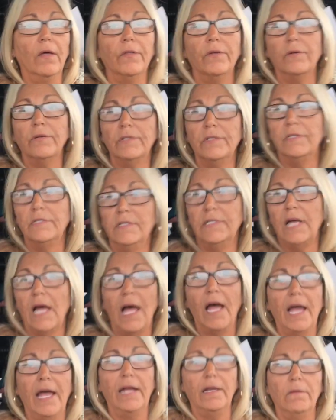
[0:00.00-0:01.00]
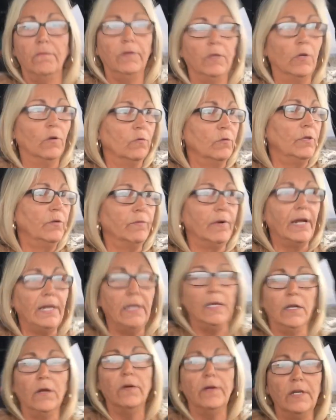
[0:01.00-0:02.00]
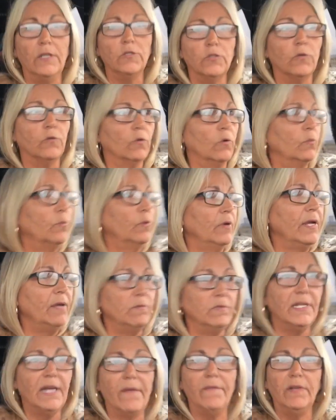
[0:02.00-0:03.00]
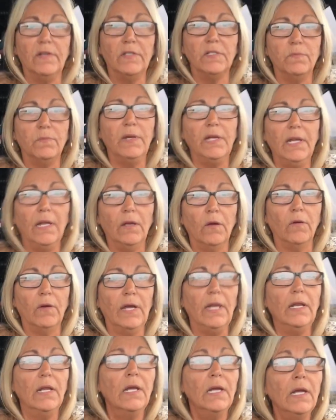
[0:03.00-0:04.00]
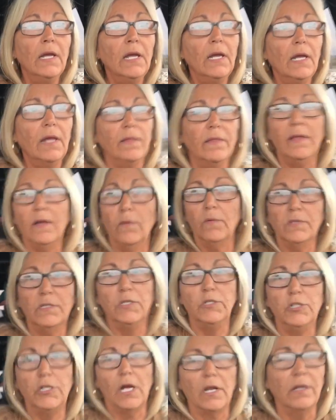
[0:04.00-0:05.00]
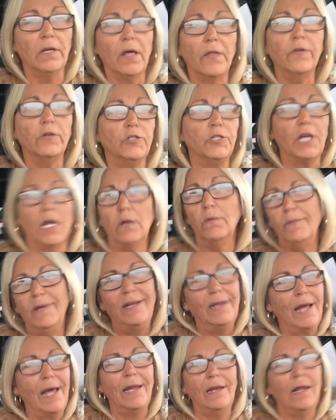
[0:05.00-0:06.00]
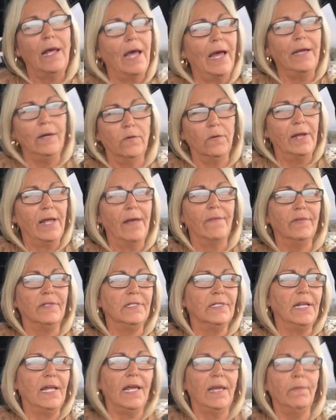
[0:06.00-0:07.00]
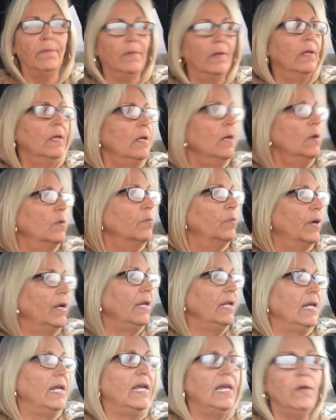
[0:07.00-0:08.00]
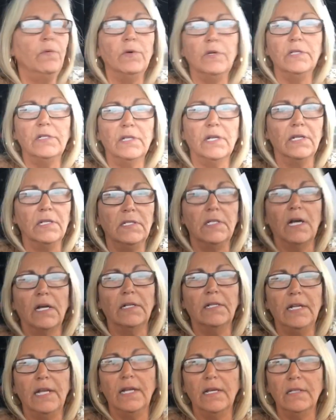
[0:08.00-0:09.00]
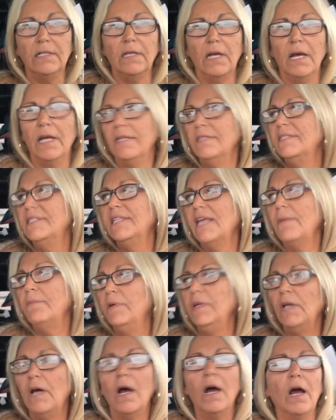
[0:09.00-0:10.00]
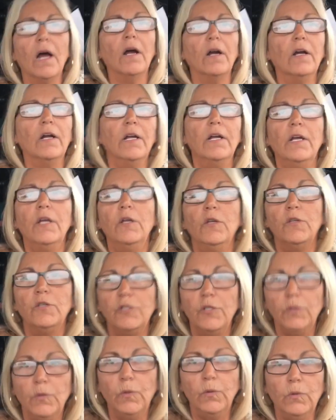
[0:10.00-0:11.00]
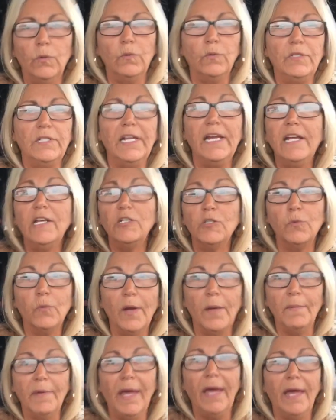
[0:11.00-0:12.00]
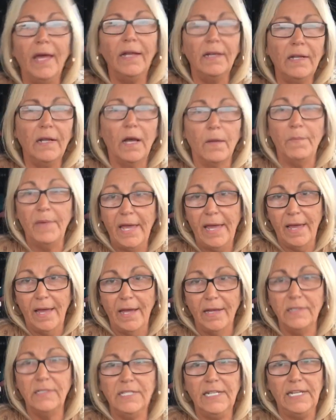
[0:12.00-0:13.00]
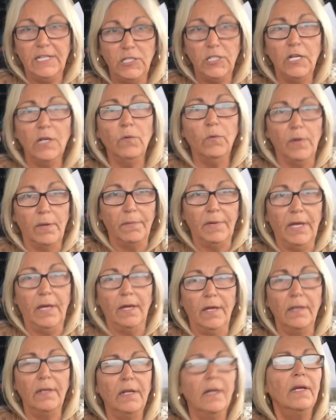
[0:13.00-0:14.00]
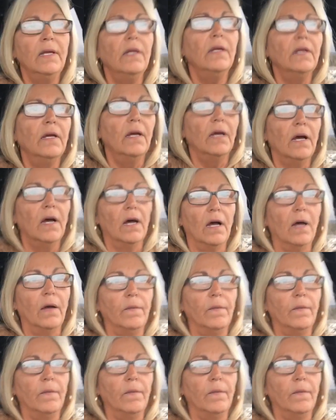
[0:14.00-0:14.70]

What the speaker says: other side, you know, right near his group where he was having his meet and greet, there was another gentleman, I don't have his name, but he was conducting a seminar to teach women, a man teaching women,